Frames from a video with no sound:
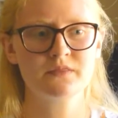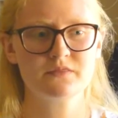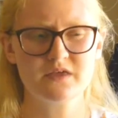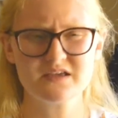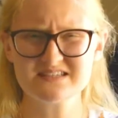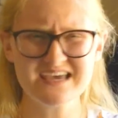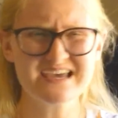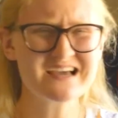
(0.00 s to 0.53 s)

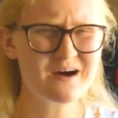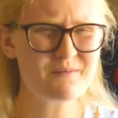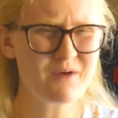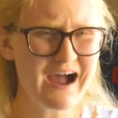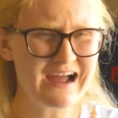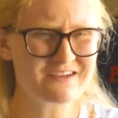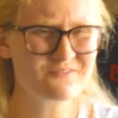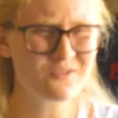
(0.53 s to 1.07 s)
They take up
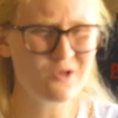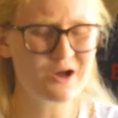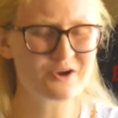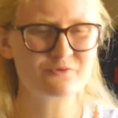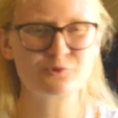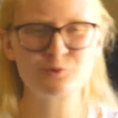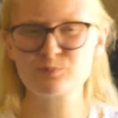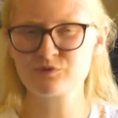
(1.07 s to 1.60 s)
kind of a lot
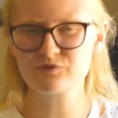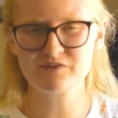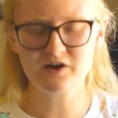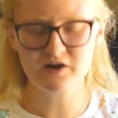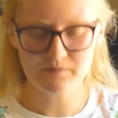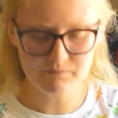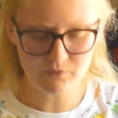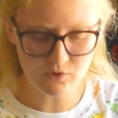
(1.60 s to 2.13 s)
of room, they're
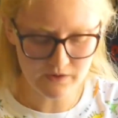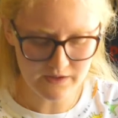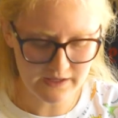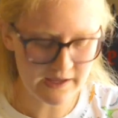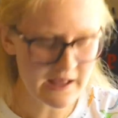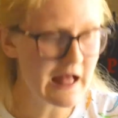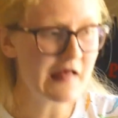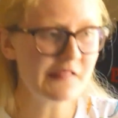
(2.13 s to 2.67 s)
very bulky.